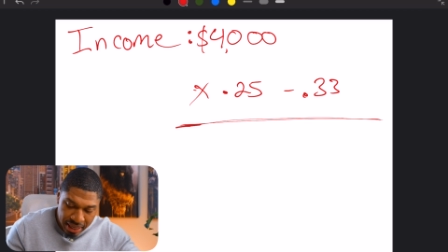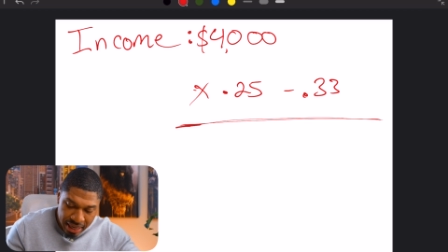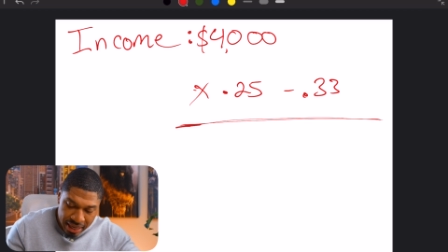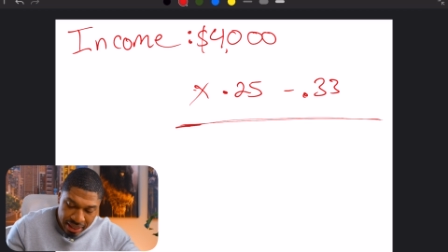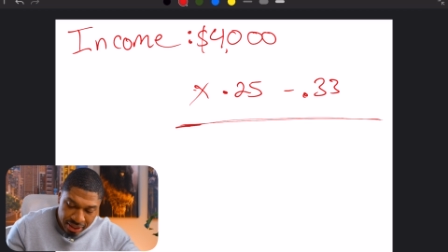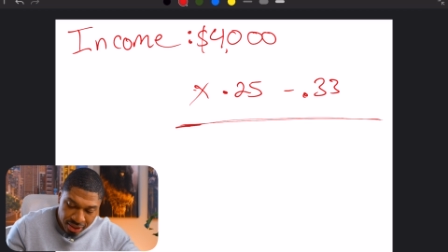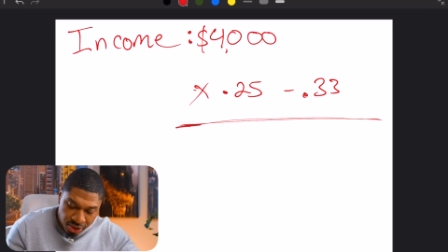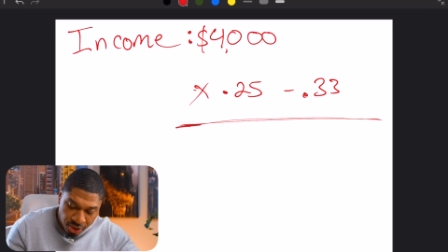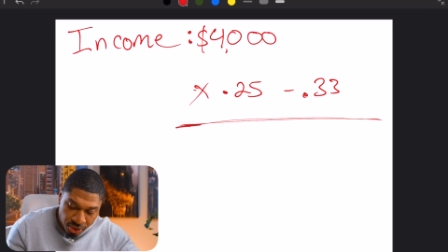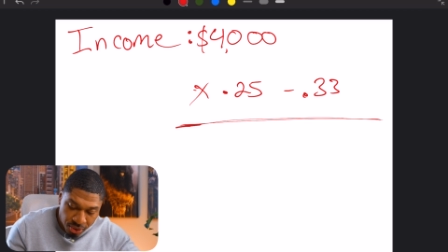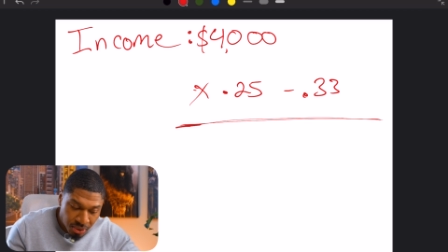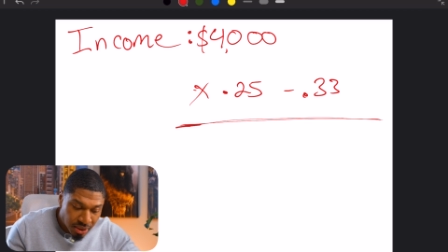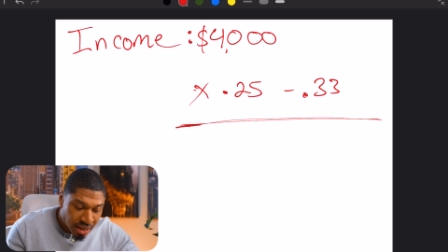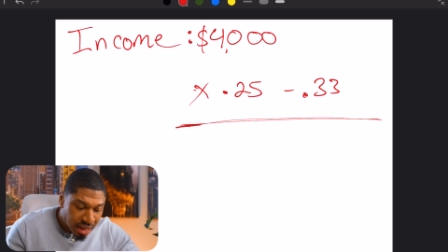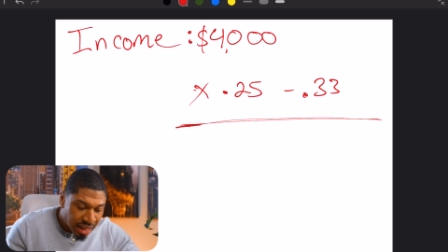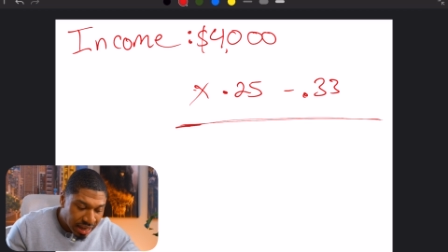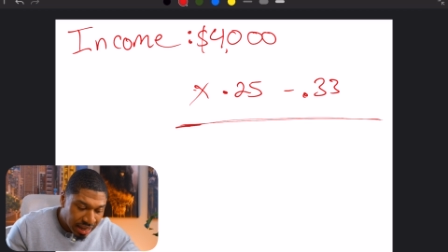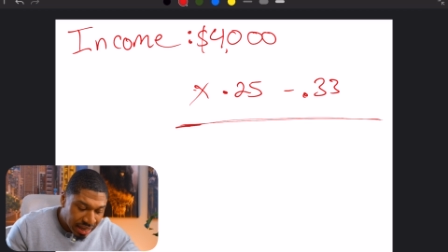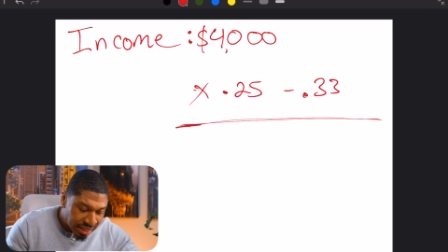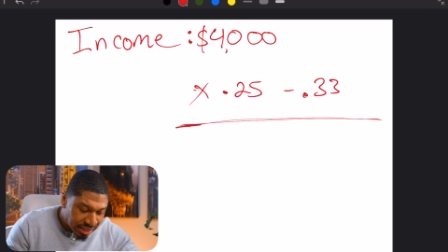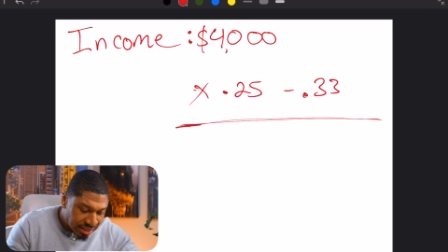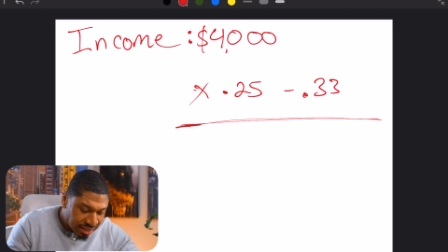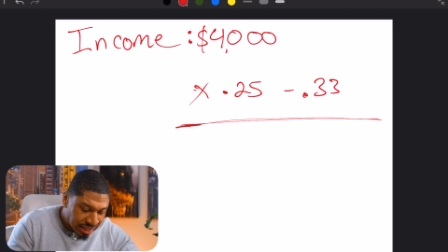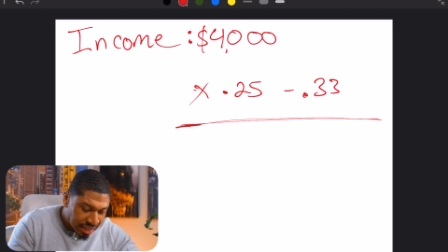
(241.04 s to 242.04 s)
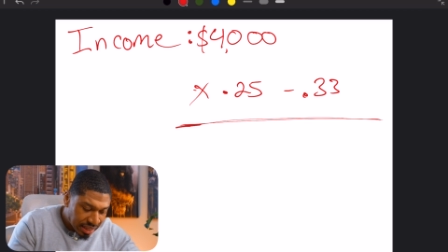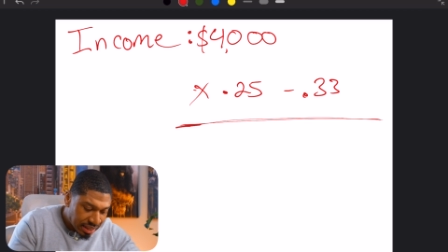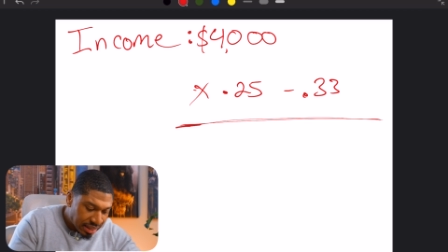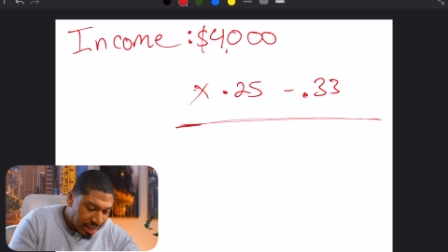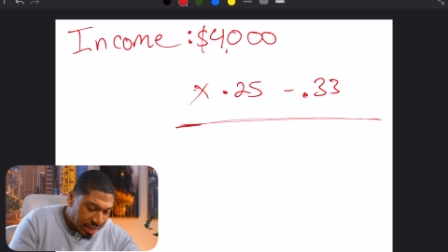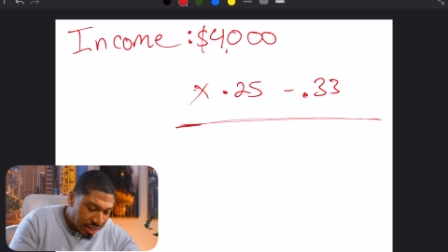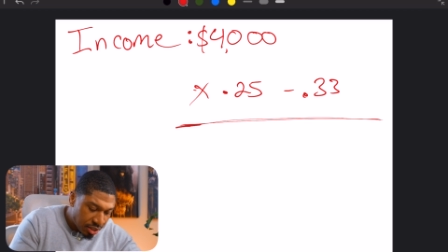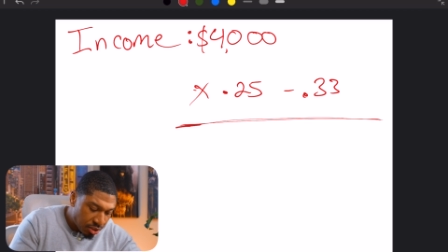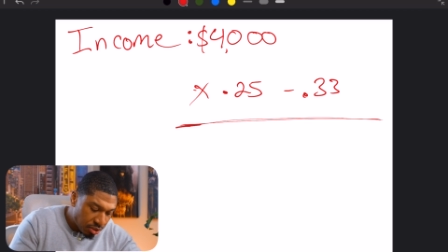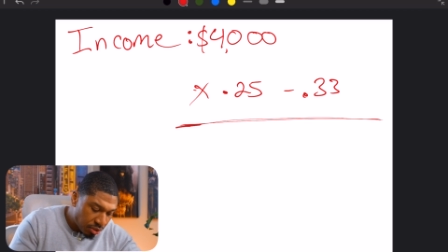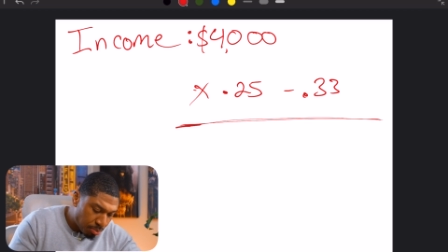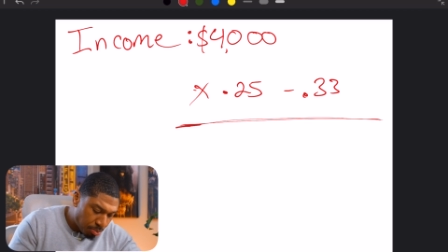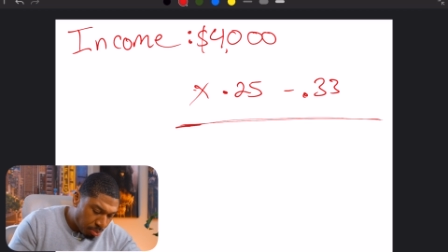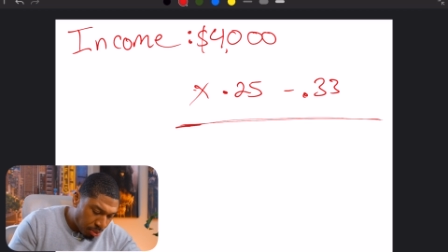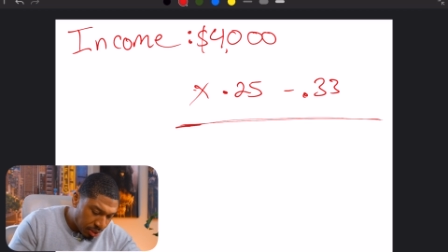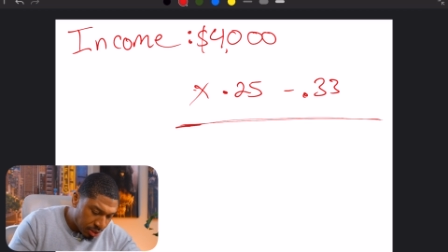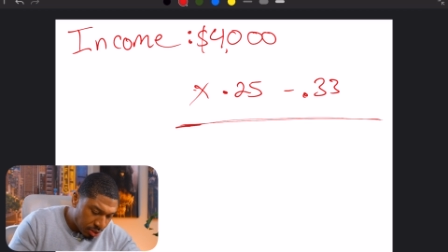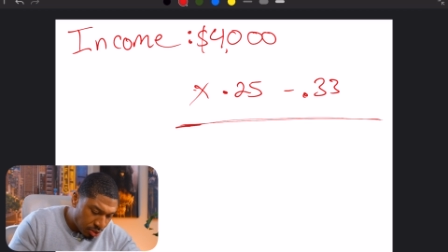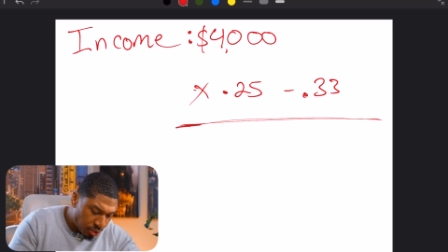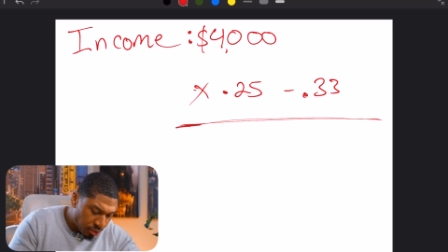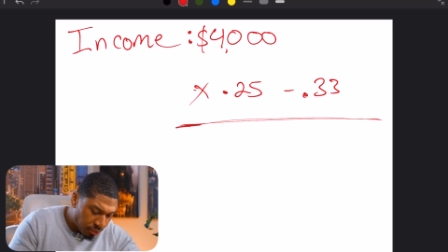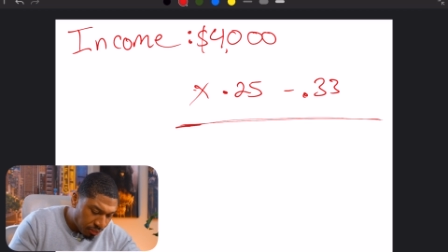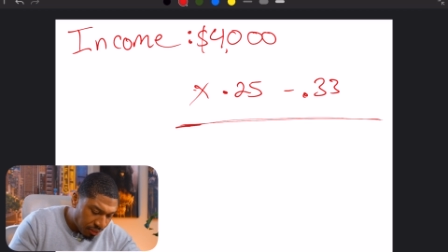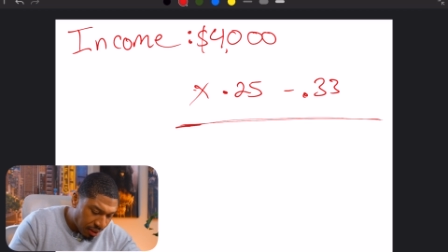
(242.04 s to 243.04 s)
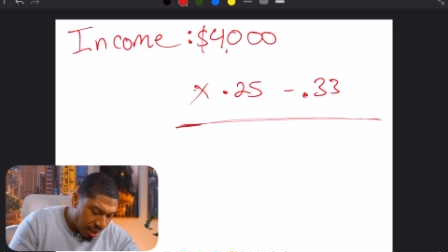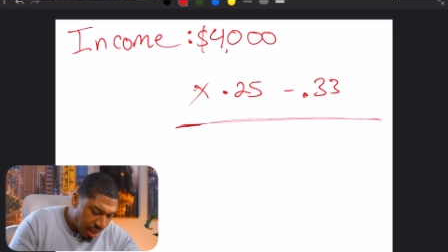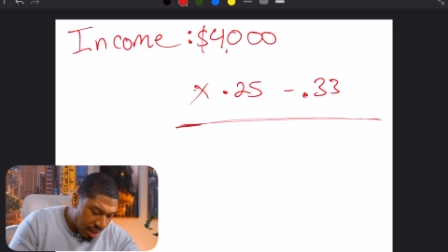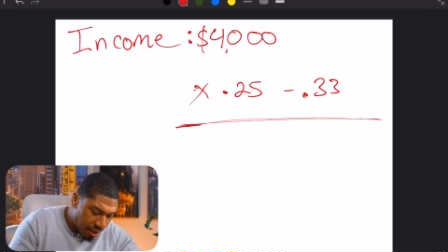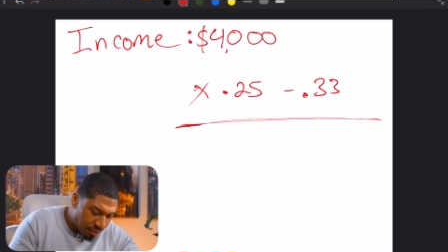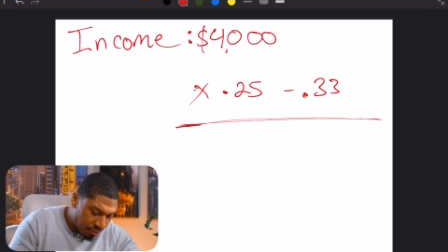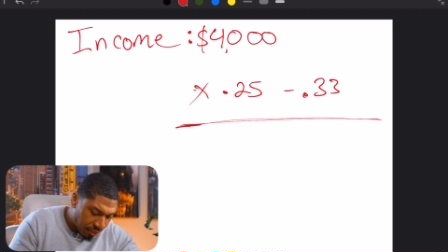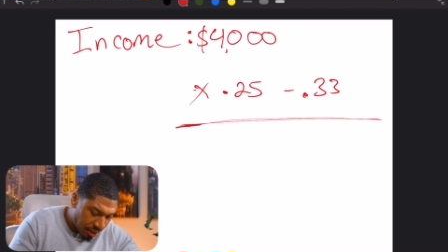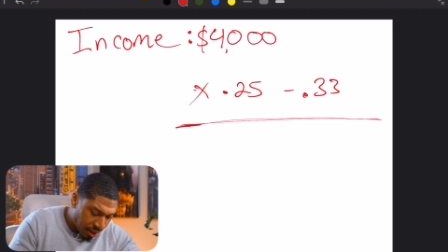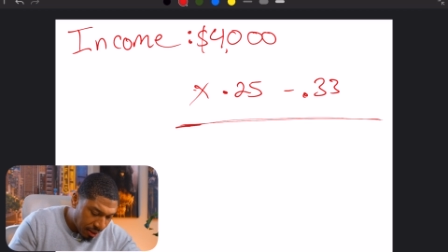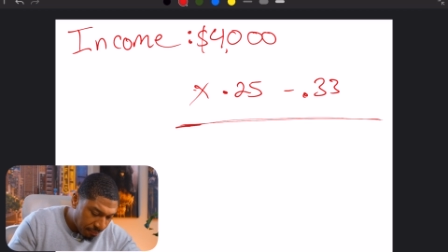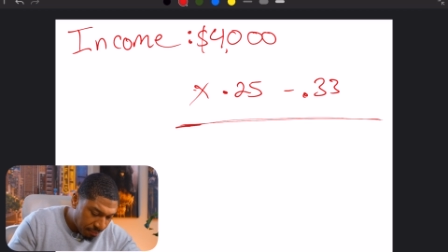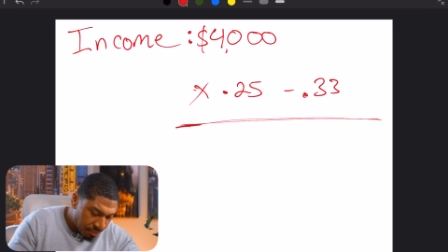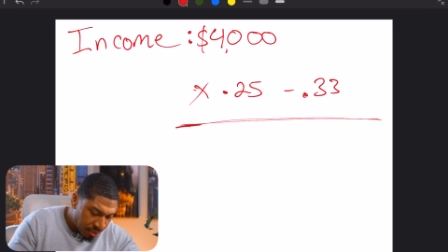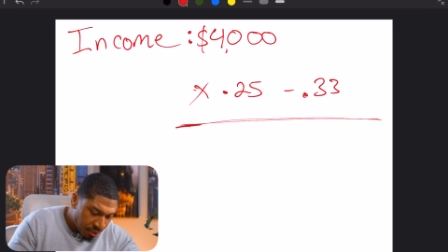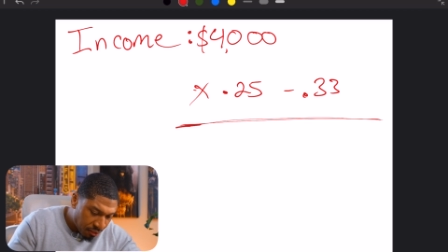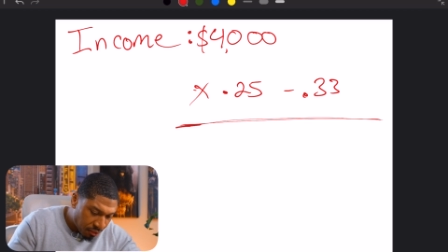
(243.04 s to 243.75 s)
that. So let's say they use 0.25, right?